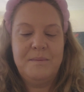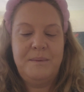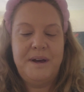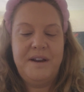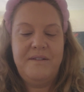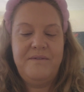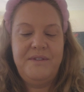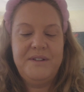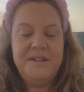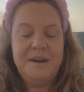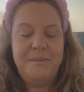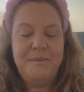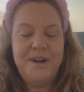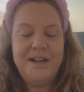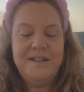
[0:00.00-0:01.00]
but for
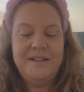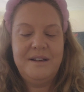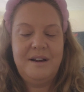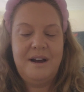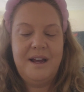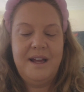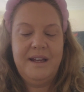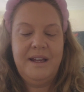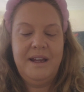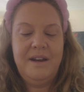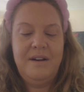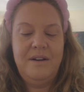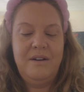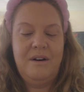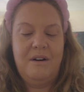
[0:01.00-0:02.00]
some reason I
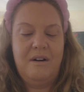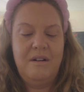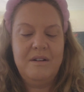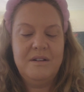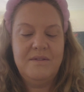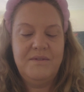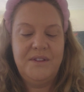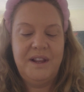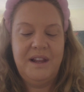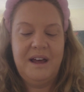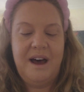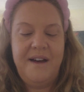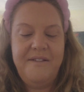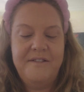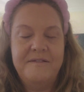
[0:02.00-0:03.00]
cannot, for the
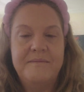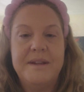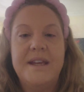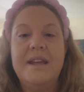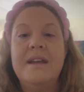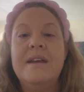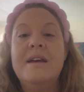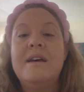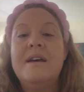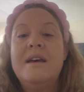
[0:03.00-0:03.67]
life of me,